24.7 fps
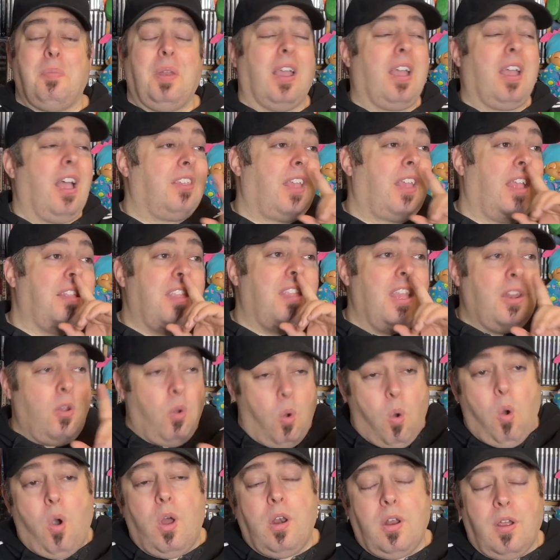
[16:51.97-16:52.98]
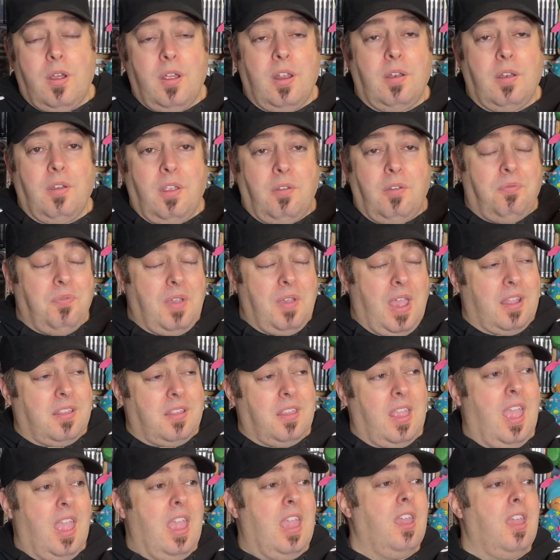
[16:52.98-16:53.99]
Because I did order, in, in fact,
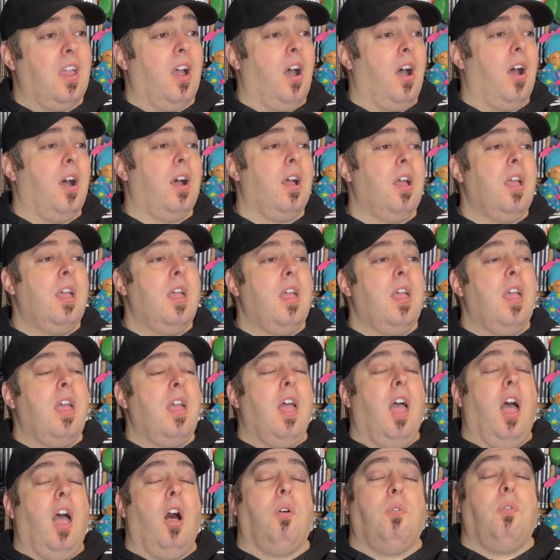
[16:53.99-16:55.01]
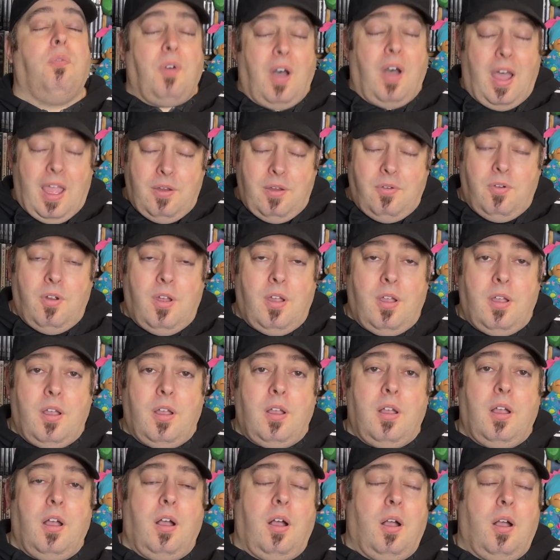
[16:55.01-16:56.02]
a uh, Elvira
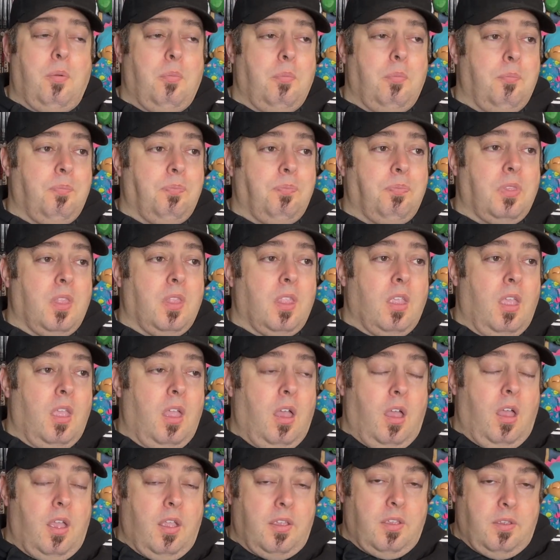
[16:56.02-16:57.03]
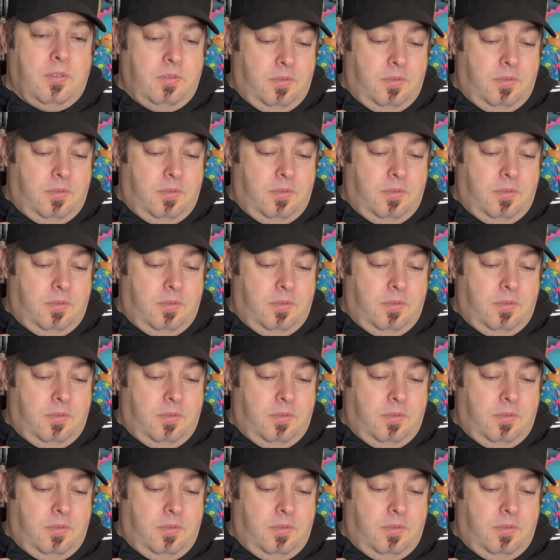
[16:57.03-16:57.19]
um, uh,